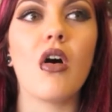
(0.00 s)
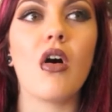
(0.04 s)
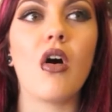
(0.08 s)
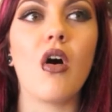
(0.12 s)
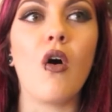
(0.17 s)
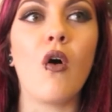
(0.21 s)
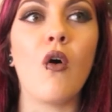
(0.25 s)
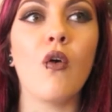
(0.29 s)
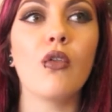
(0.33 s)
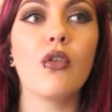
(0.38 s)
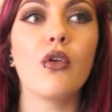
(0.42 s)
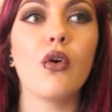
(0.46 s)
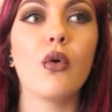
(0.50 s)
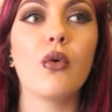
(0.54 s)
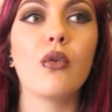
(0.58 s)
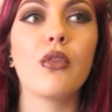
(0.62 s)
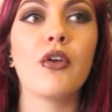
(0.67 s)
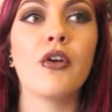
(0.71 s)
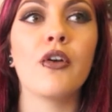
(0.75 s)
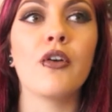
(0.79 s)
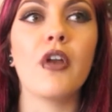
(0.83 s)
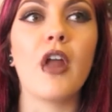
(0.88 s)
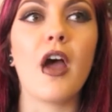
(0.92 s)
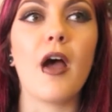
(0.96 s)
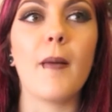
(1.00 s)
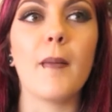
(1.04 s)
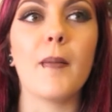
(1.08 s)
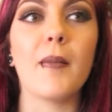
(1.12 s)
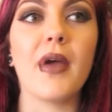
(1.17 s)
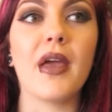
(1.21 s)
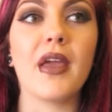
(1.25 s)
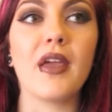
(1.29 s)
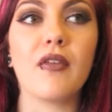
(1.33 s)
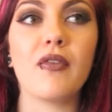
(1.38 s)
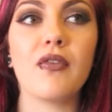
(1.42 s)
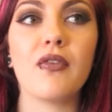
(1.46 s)
although they're not
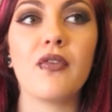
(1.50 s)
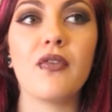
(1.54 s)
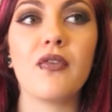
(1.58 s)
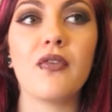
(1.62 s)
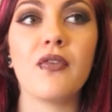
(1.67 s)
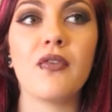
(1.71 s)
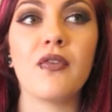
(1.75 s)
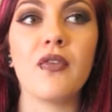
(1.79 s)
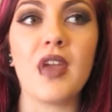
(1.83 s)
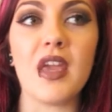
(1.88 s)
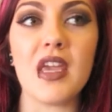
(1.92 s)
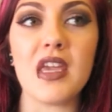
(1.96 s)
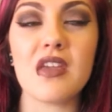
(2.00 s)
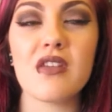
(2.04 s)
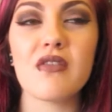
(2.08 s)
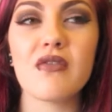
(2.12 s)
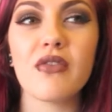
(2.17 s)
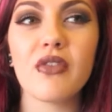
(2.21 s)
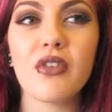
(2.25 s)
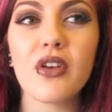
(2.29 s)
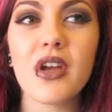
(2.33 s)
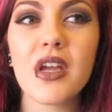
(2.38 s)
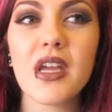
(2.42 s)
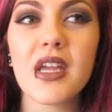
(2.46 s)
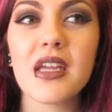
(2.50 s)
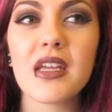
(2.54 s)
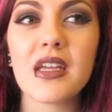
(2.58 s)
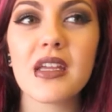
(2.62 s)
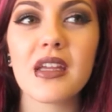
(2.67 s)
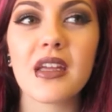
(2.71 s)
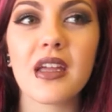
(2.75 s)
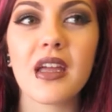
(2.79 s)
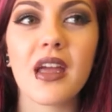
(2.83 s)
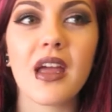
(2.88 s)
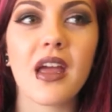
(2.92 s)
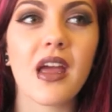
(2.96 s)
my favorite,
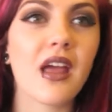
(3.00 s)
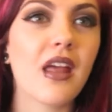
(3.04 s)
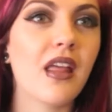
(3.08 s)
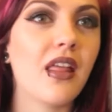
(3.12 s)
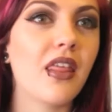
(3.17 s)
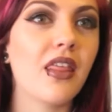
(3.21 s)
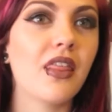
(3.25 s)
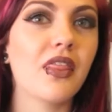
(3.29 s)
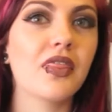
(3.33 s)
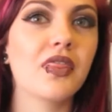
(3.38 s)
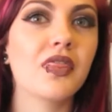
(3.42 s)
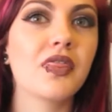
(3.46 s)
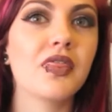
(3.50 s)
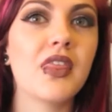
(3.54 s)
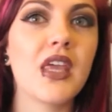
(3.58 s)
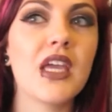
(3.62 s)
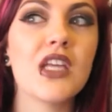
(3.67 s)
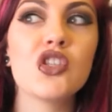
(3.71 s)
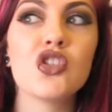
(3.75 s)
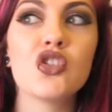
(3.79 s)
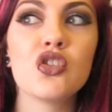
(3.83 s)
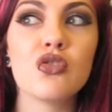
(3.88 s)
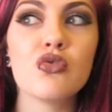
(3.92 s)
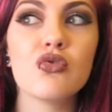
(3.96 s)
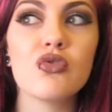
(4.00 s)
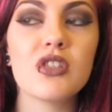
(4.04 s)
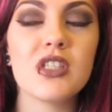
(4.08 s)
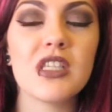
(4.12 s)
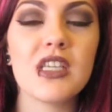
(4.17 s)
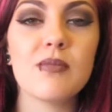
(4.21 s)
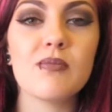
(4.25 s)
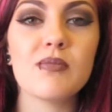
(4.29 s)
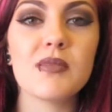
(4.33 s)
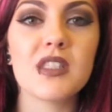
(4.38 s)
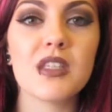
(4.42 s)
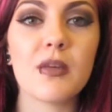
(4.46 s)
they do
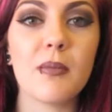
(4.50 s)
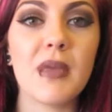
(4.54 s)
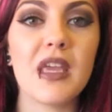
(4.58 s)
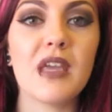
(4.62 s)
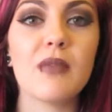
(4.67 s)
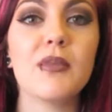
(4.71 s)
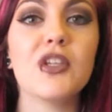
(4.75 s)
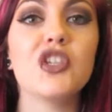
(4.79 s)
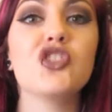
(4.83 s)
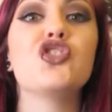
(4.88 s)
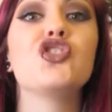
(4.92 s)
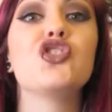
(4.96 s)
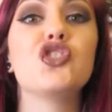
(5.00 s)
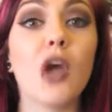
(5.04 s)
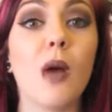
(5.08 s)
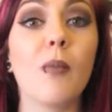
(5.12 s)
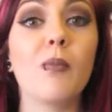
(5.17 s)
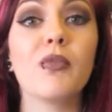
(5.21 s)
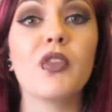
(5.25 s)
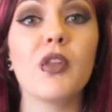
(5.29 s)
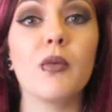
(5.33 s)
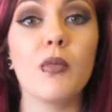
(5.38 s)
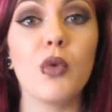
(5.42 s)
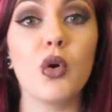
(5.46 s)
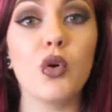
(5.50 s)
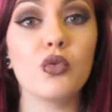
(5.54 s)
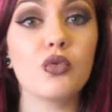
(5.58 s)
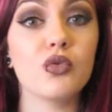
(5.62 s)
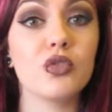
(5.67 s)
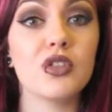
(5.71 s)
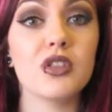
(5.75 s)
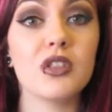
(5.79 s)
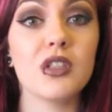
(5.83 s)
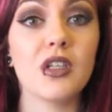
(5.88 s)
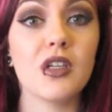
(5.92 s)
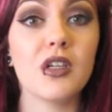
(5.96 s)
seem to make me jump the
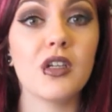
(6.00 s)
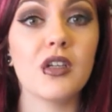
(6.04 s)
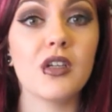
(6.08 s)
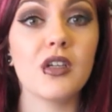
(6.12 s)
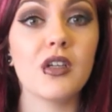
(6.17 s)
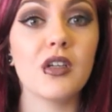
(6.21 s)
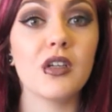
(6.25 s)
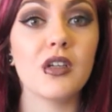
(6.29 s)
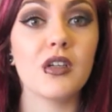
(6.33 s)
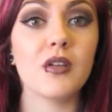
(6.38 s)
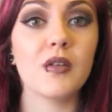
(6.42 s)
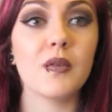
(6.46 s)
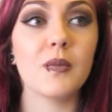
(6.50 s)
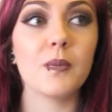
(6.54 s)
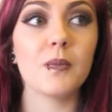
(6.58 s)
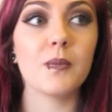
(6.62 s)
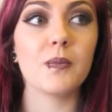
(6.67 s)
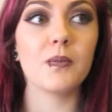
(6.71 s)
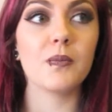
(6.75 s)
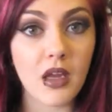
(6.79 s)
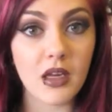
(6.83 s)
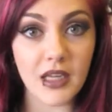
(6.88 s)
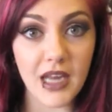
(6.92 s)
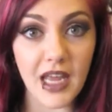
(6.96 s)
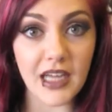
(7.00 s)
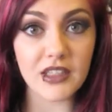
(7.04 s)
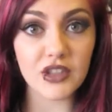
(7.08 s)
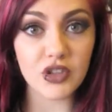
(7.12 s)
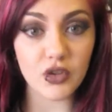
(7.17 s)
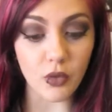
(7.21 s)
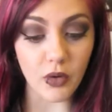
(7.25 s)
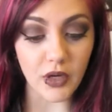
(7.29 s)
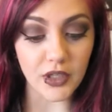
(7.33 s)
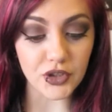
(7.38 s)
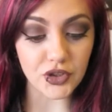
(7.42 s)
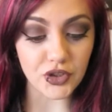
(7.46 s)
most. Next
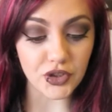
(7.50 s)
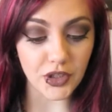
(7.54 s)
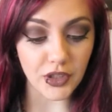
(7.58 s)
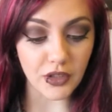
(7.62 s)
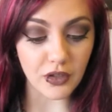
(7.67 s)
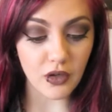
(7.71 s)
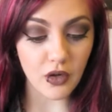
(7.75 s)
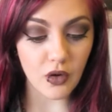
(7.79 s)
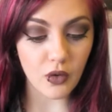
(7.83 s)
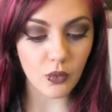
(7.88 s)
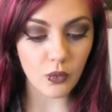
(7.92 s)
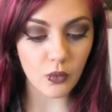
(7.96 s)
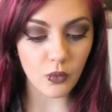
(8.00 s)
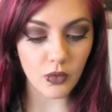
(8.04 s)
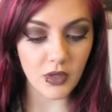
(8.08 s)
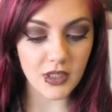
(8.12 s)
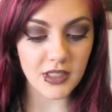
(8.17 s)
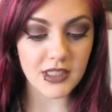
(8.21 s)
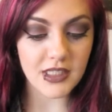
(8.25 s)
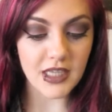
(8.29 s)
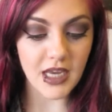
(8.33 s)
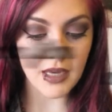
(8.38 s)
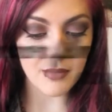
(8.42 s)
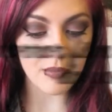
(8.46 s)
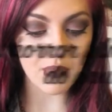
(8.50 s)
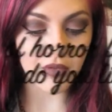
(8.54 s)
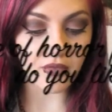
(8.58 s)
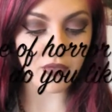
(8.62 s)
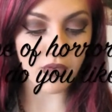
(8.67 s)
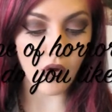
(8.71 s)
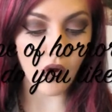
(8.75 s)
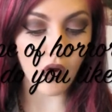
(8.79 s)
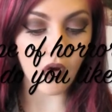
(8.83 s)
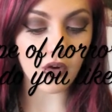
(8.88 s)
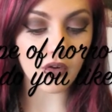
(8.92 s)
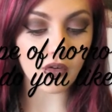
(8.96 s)
question. What type of
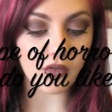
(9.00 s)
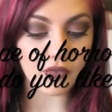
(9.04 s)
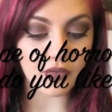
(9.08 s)
horror